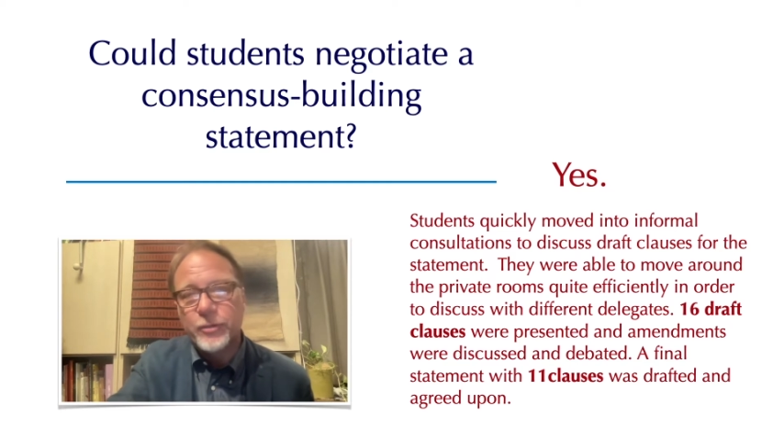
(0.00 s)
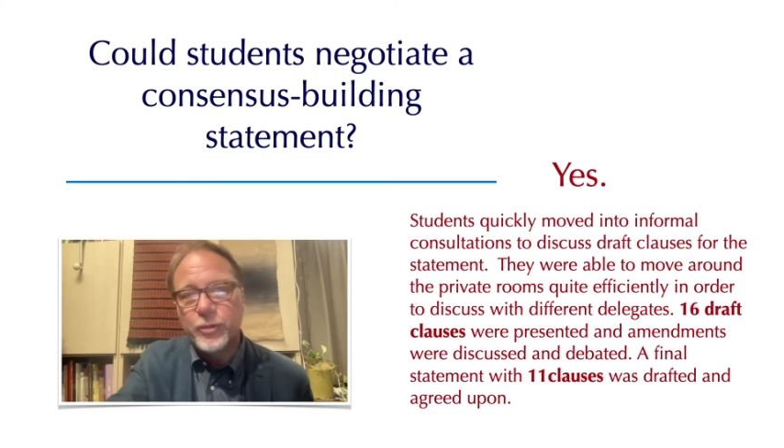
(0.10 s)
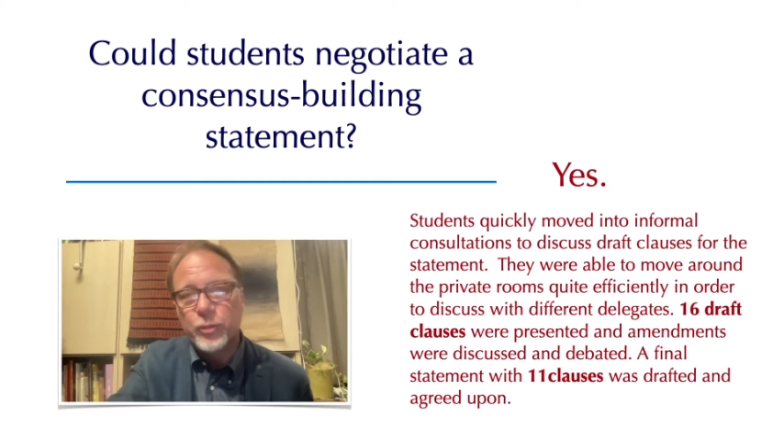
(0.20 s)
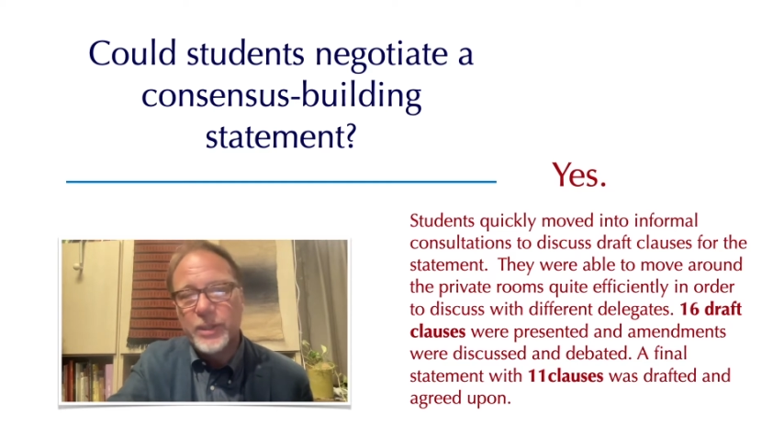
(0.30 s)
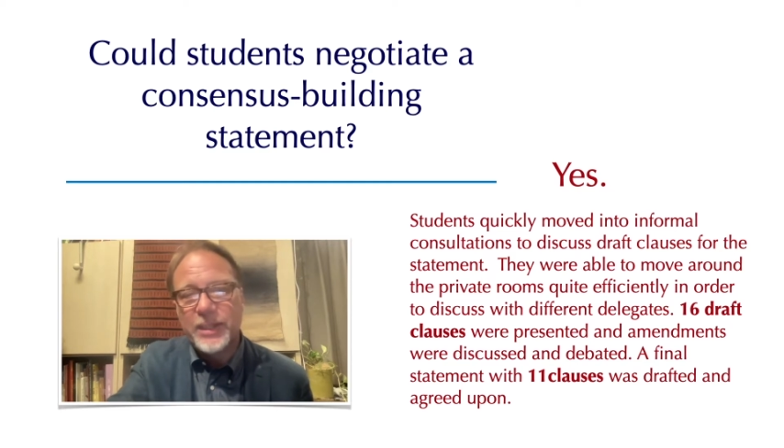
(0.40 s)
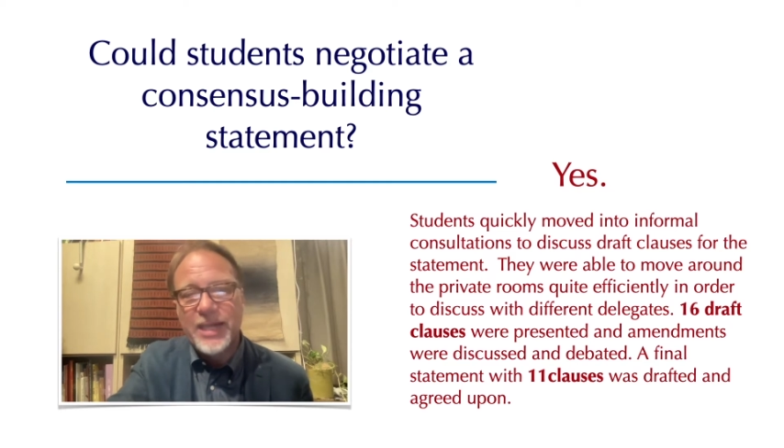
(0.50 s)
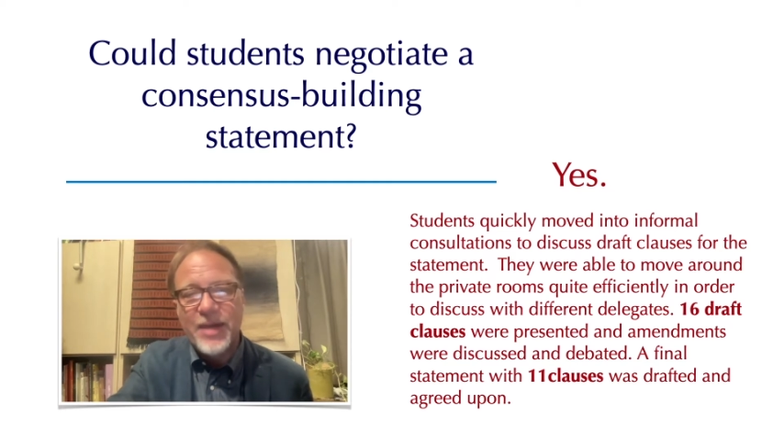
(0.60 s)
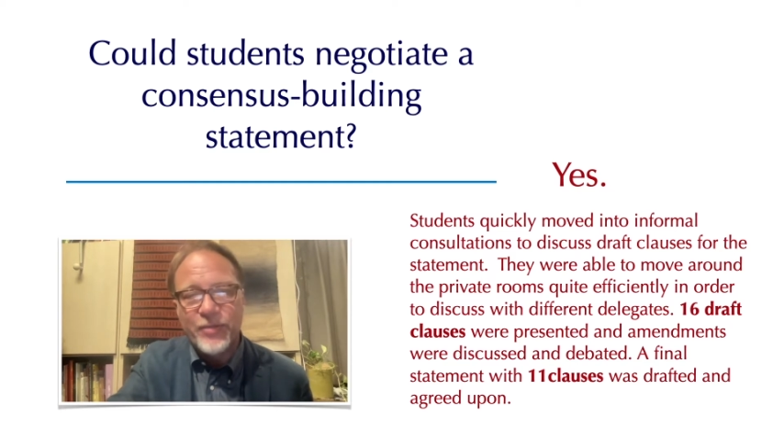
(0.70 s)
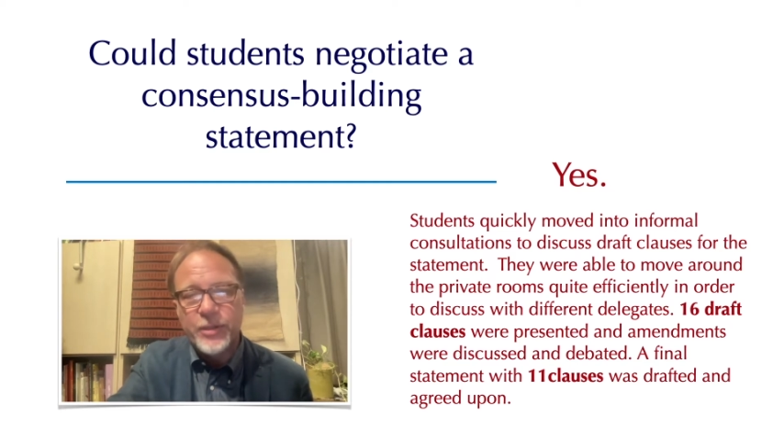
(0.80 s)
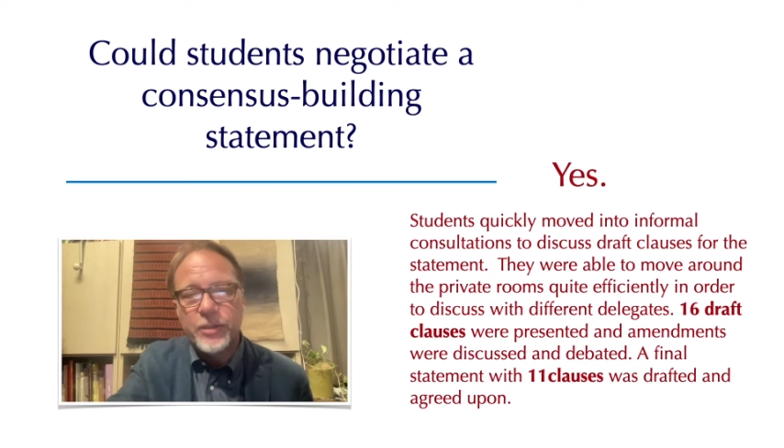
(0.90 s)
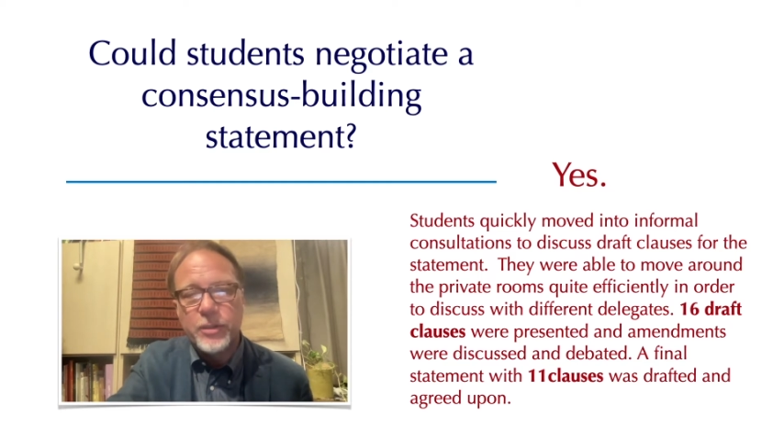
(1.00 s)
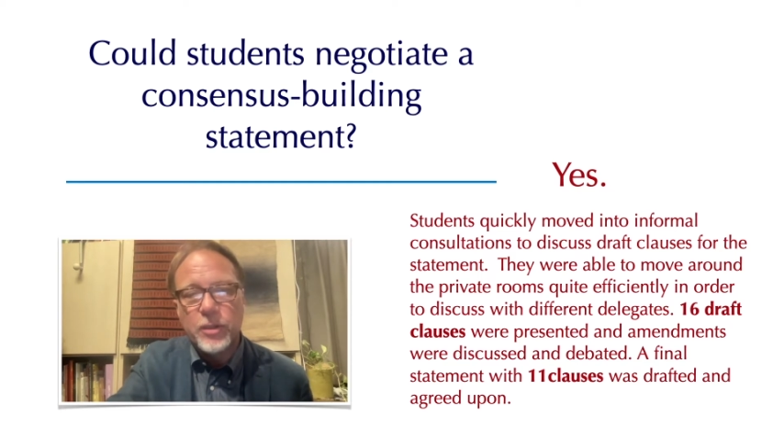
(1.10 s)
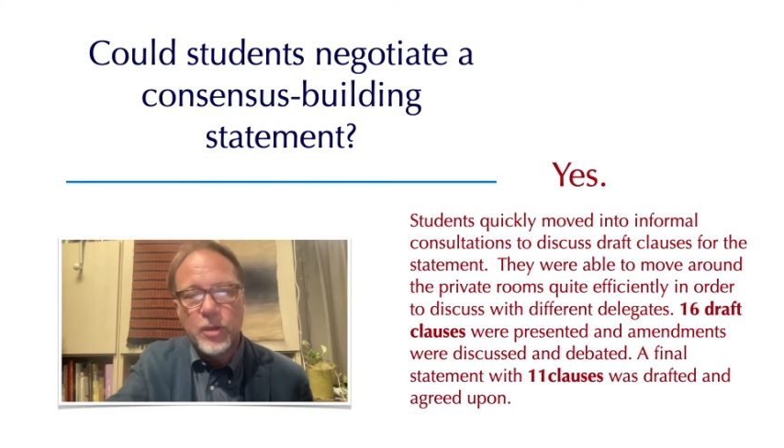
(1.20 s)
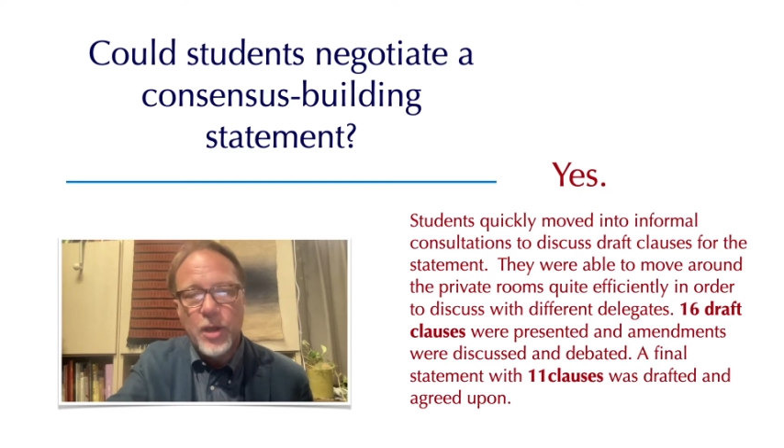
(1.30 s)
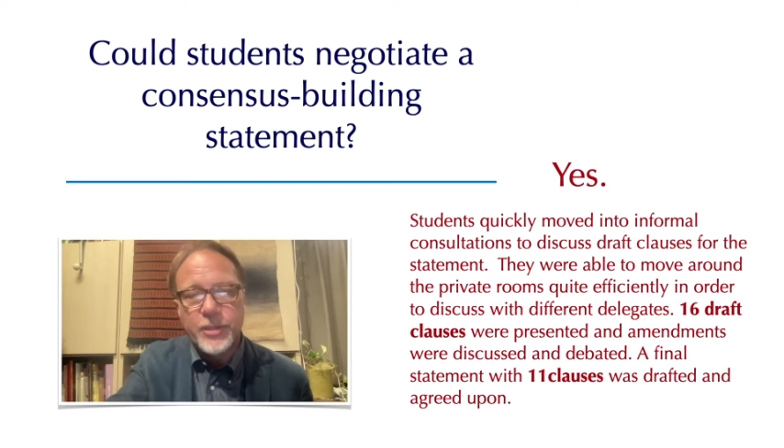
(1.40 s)
to 11
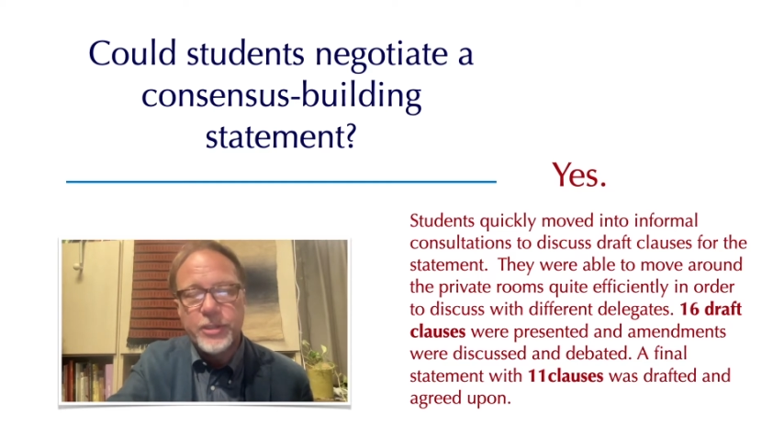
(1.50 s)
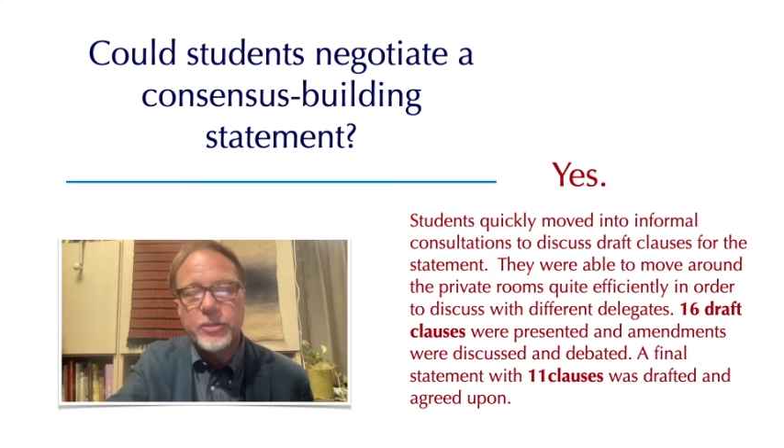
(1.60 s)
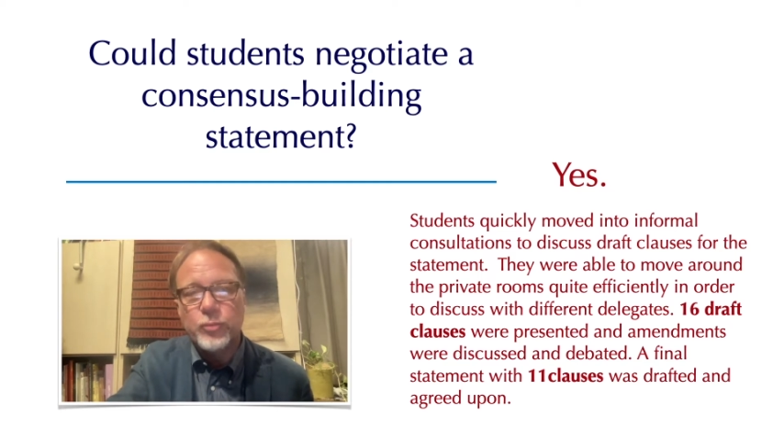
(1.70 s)
clauses,